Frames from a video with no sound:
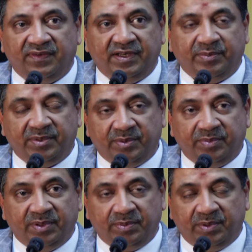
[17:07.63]
80 million
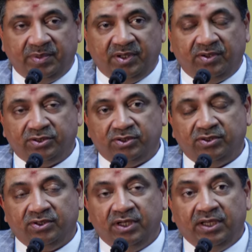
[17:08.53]
people, but
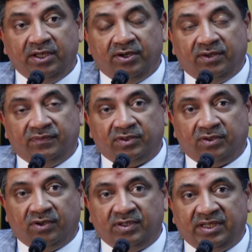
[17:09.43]
also of the
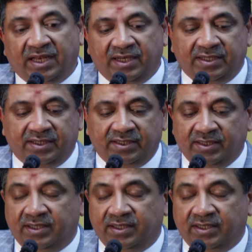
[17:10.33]
raw talent.